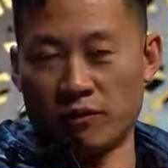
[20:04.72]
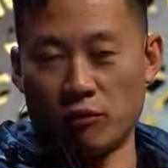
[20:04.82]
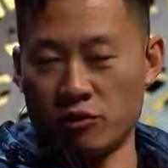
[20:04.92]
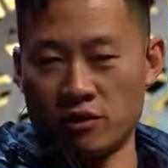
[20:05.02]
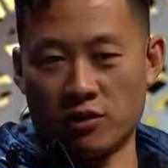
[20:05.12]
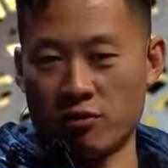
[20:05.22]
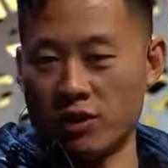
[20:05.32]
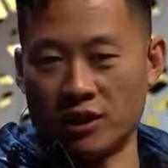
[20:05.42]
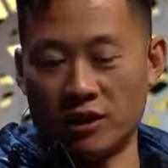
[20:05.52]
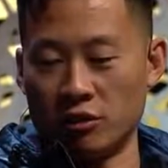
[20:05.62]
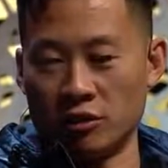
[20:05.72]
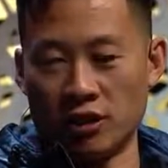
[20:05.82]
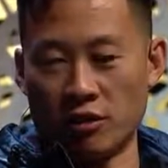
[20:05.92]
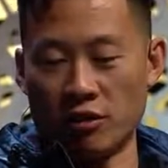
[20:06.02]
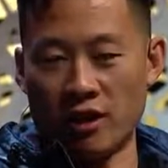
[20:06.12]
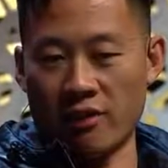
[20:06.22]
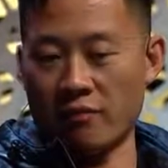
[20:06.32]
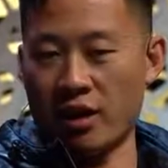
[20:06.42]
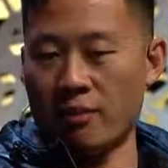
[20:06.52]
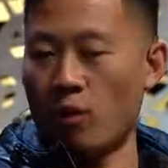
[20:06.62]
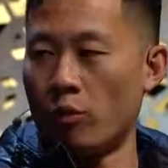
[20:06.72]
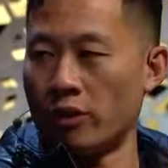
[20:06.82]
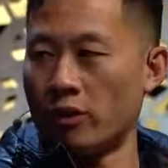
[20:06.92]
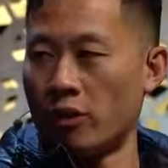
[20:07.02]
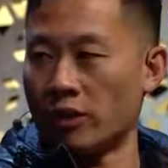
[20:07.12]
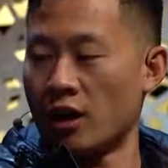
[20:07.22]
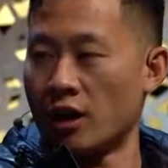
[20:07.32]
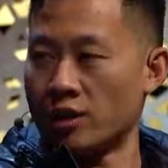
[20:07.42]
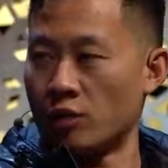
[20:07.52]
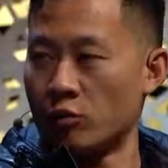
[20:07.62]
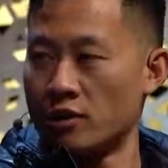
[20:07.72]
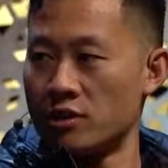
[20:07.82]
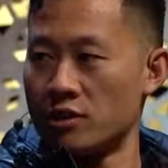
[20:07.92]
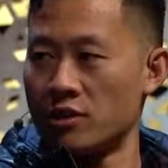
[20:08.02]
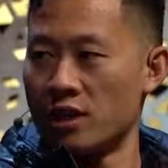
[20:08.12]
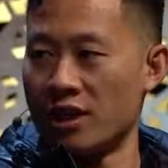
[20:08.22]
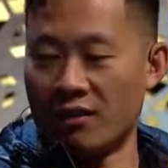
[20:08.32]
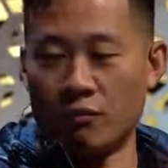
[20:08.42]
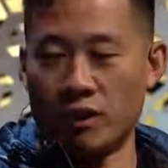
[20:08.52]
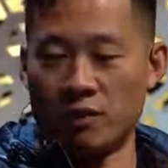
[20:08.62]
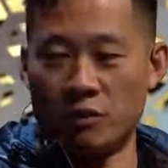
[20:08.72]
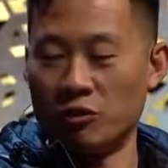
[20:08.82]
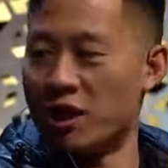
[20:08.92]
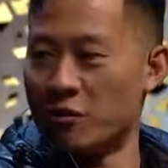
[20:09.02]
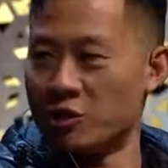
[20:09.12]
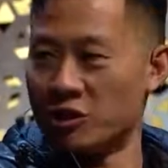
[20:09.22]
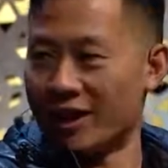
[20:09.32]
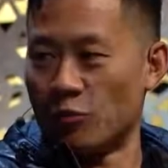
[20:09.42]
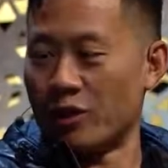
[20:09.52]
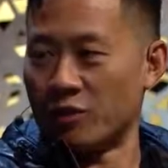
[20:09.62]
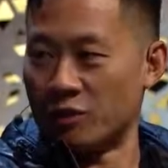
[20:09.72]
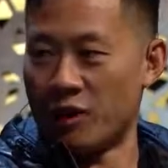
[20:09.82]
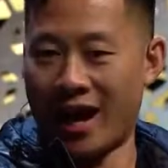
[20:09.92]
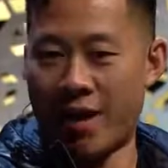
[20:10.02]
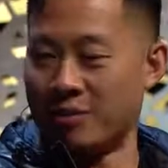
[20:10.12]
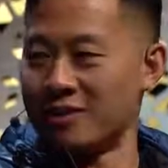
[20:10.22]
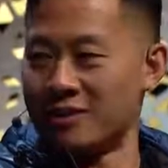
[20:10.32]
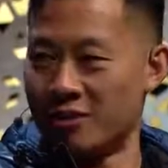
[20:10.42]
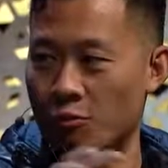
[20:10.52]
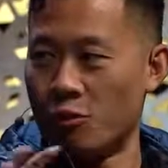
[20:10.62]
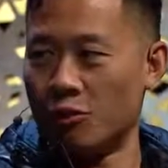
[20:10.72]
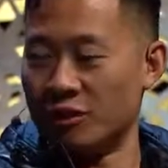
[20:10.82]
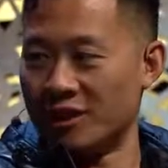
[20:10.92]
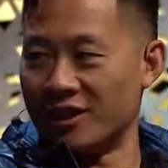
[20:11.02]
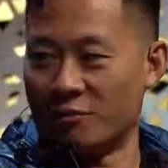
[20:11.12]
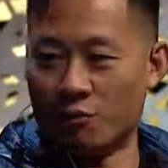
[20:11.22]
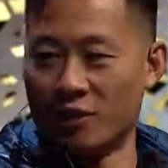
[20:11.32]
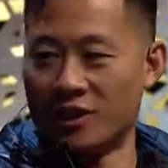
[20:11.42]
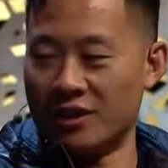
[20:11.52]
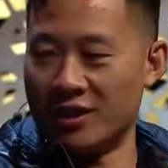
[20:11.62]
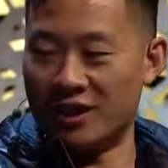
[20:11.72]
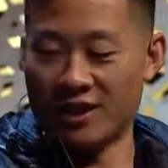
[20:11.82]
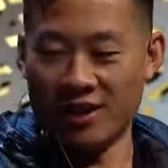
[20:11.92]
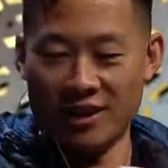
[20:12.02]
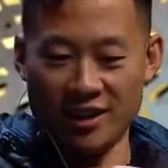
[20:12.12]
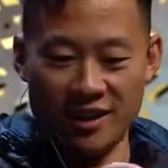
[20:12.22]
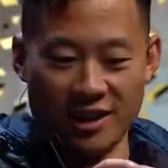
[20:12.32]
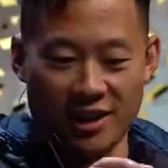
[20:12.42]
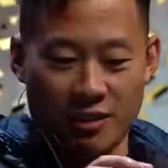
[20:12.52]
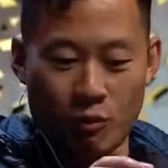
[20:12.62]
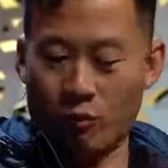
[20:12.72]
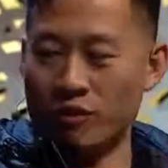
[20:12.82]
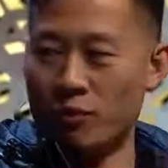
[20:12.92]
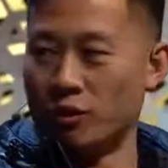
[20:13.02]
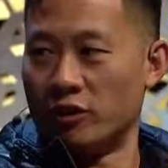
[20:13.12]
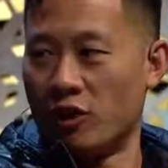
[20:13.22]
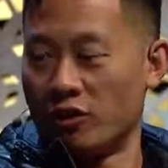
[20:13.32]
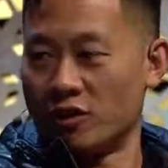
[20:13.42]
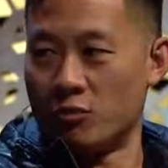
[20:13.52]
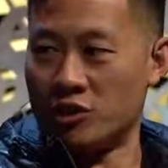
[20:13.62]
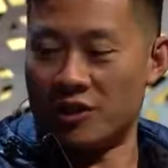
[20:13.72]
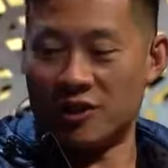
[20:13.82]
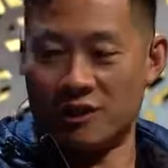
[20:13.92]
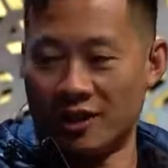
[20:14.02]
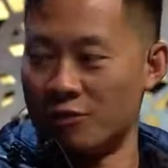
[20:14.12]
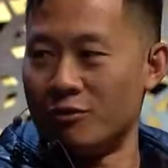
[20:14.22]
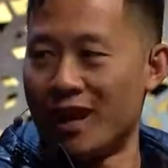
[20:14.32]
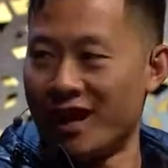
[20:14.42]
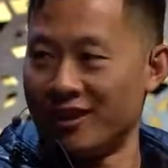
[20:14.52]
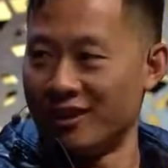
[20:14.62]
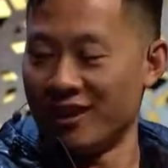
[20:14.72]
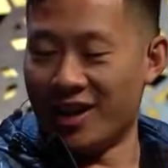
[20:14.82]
the first to admit guilt here, have thought about what are the consequences if we build that machine. Like, what happens to the world in the when we build all these machines that do that.